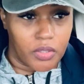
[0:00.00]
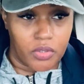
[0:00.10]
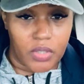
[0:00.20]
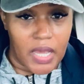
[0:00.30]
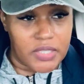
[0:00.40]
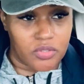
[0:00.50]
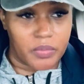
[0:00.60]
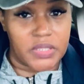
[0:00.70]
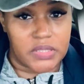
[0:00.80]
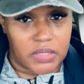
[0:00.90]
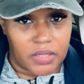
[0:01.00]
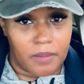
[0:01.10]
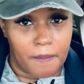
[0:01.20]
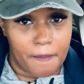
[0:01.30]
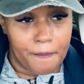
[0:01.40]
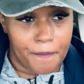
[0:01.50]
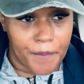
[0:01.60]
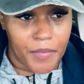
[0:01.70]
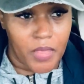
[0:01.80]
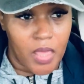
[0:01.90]
you guys are missing it.
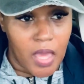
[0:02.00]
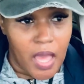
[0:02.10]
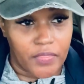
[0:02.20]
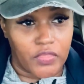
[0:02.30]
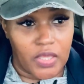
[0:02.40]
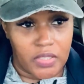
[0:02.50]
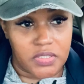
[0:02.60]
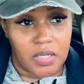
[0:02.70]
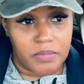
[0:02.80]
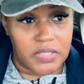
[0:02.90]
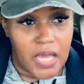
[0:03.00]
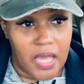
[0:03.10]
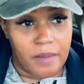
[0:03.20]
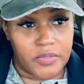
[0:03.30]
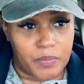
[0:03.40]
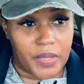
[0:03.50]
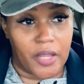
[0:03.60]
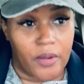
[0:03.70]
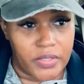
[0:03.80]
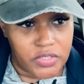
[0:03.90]
I think sometimes
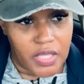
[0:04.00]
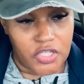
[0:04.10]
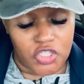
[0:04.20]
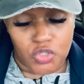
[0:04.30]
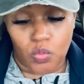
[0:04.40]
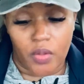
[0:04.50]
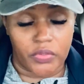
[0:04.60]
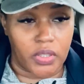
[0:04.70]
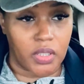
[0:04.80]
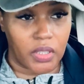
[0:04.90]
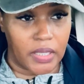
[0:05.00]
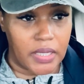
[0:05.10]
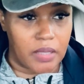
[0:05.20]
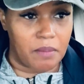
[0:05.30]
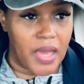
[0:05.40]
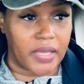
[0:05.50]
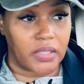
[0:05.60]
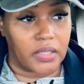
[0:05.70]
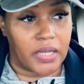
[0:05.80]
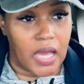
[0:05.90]
parents, they just want the clean,
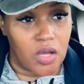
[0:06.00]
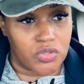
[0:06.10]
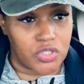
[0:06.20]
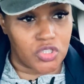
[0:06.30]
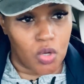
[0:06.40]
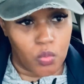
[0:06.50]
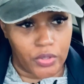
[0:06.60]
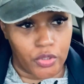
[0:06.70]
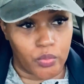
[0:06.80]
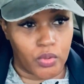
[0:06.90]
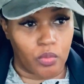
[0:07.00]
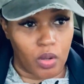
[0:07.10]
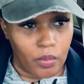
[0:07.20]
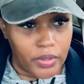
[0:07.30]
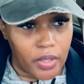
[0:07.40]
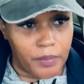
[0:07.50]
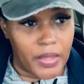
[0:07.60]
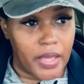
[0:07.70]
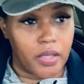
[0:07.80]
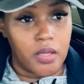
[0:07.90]
immaculate house. And so when you were growing up,
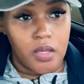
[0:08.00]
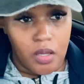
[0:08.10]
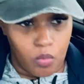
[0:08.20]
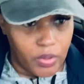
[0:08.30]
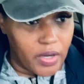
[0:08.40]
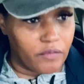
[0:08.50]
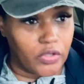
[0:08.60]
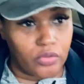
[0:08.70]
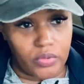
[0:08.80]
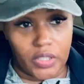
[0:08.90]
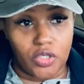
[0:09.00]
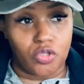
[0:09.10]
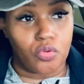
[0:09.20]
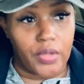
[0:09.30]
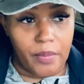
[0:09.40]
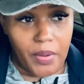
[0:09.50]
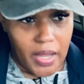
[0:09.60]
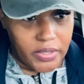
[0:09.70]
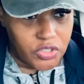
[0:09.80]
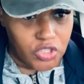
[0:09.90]
whatever you didn't do, they
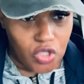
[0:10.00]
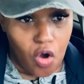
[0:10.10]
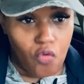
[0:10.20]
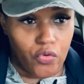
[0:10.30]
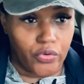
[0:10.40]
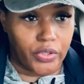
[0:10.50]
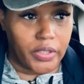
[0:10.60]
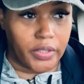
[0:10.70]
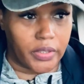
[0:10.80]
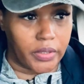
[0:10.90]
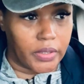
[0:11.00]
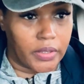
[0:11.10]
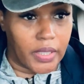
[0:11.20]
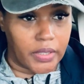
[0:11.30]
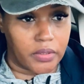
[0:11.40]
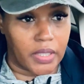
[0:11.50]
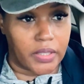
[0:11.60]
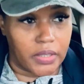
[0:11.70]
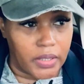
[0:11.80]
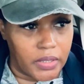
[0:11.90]
probably just overdone, and they
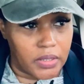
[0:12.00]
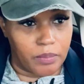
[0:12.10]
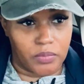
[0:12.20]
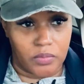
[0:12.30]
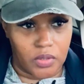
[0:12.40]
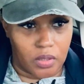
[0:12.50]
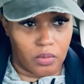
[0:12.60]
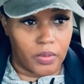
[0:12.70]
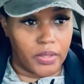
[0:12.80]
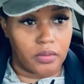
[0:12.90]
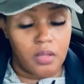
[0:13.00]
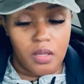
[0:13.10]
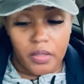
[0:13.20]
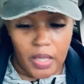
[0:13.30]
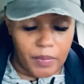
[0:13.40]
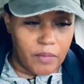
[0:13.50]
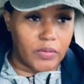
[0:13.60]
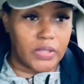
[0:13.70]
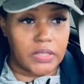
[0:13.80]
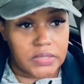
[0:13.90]
cleaned up, you know, and kept
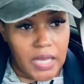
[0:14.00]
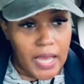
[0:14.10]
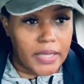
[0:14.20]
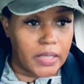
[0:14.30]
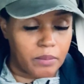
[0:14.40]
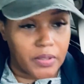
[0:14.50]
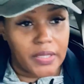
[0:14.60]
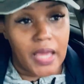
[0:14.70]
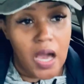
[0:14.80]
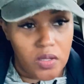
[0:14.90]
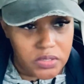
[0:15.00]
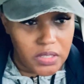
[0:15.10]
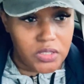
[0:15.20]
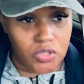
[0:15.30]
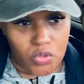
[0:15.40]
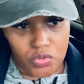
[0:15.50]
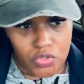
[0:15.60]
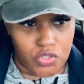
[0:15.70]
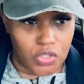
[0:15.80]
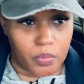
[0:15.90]
everything tidy. But now it's getting
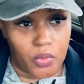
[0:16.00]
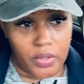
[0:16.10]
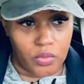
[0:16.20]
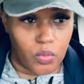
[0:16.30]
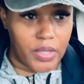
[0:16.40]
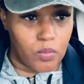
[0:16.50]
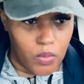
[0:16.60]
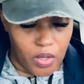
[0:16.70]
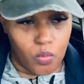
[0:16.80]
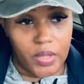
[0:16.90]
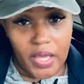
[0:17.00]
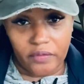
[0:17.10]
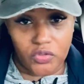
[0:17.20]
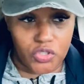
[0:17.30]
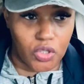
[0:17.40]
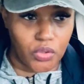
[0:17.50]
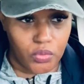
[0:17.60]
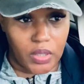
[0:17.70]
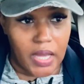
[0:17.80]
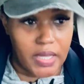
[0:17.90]
to the point that where we have to show
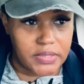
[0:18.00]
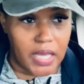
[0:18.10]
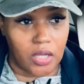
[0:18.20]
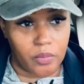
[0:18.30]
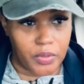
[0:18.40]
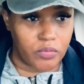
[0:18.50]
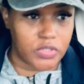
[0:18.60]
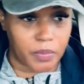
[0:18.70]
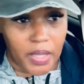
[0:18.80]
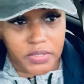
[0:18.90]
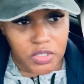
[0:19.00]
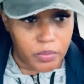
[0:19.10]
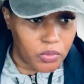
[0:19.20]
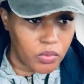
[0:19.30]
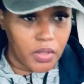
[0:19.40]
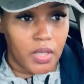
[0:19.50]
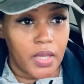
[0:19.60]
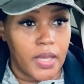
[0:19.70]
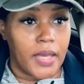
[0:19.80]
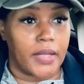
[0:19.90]
you guys how to be responsible
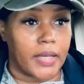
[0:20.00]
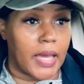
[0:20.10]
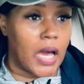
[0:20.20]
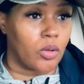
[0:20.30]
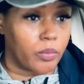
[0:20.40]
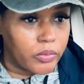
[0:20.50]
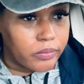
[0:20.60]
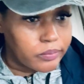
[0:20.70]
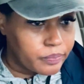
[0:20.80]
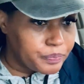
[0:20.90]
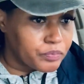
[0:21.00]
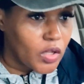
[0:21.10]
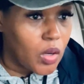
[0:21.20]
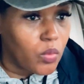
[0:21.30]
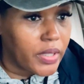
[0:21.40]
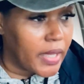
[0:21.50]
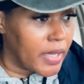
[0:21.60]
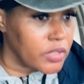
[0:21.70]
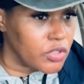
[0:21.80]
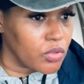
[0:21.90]
and accountable. And we
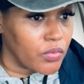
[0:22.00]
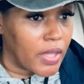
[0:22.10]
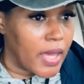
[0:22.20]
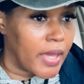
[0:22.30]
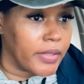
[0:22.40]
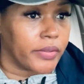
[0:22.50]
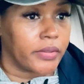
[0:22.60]
can't do that